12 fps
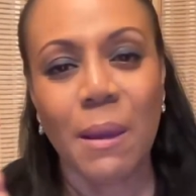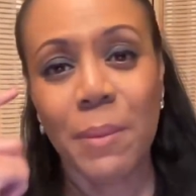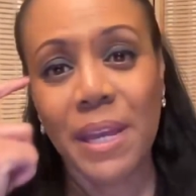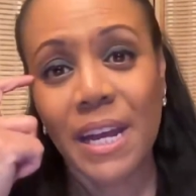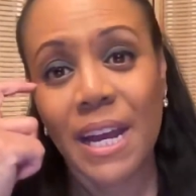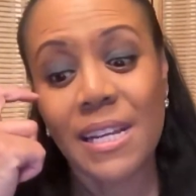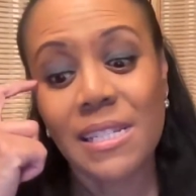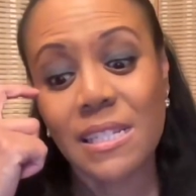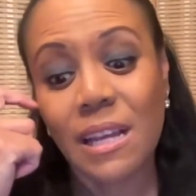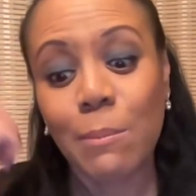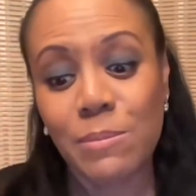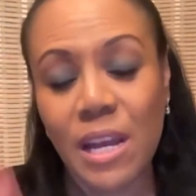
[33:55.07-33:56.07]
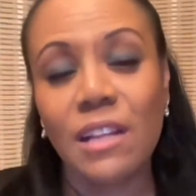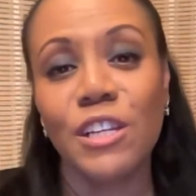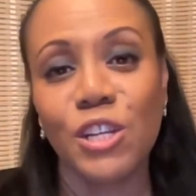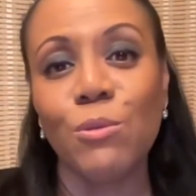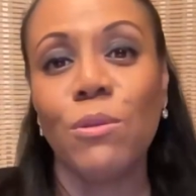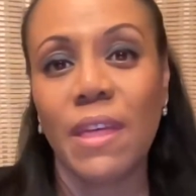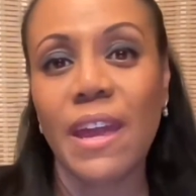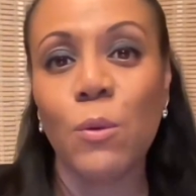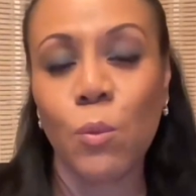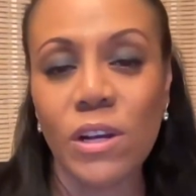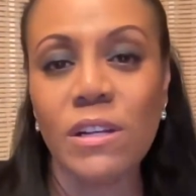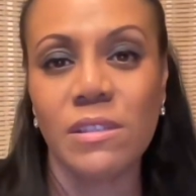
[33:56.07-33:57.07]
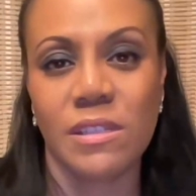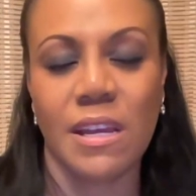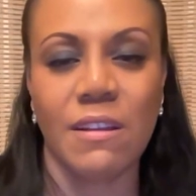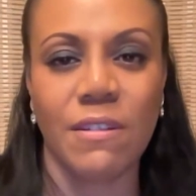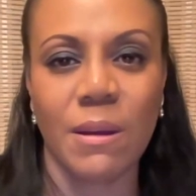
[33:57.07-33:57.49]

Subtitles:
because I'm telling you, they will save